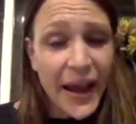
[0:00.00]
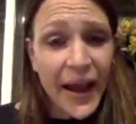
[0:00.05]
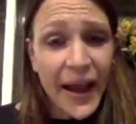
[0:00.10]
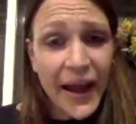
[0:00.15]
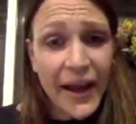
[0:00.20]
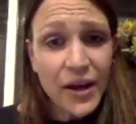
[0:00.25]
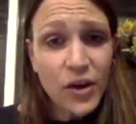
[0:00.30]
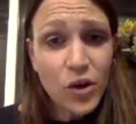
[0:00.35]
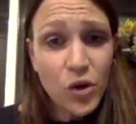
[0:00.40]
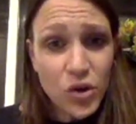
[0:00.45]

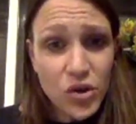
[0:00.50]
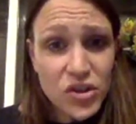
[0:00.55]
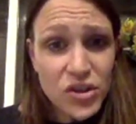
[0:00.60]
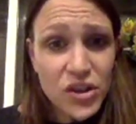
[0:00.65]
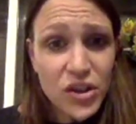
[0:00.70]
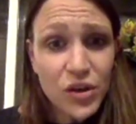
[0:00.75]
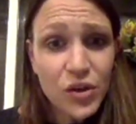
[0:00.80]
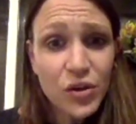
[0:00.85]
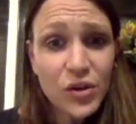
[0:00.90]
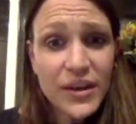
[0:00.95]
And
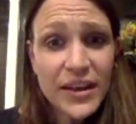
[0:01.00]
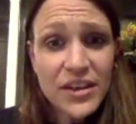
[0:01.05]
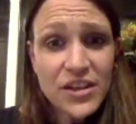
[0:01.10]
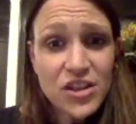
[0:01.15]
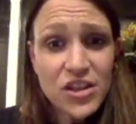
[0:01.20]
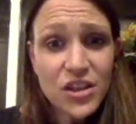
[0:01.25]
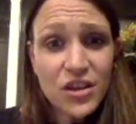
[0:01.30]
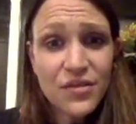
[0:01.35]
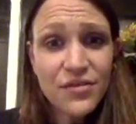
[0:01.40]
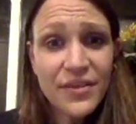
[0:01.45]
cortisol leads
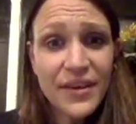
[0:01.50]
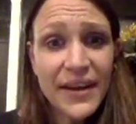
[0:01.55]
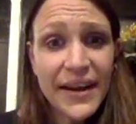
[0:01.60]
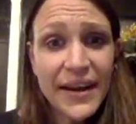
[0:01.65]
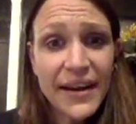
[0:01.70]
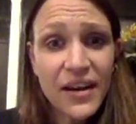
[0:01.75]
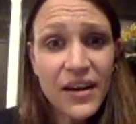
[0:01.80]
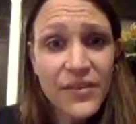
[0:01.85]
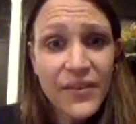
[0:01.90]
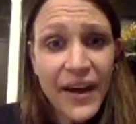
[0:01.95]
to you
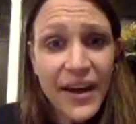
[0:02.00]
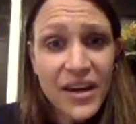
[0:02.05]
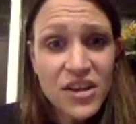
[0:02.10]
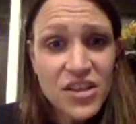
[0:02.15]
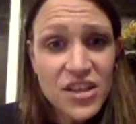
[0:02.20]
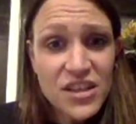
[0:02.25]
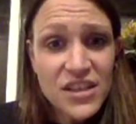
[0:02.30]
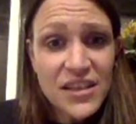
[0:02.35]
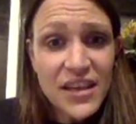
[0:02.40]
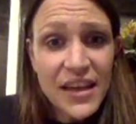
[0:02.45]
feeling kind of
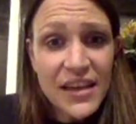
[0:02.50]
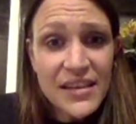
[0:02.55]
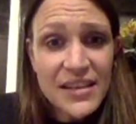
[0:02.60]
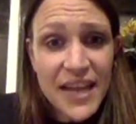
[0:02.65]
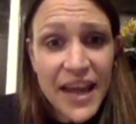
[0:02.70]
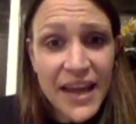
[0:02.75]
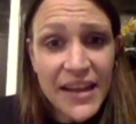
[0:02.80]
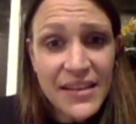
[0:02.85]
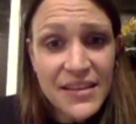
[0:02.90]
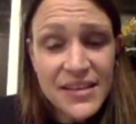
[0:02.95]
anxious and
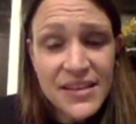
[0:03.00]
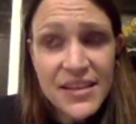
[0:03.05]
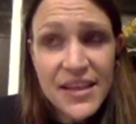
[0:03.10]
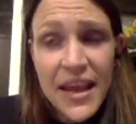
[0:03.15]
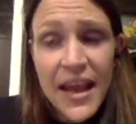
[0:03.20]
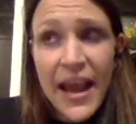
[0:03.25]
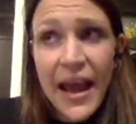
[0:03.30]
tense.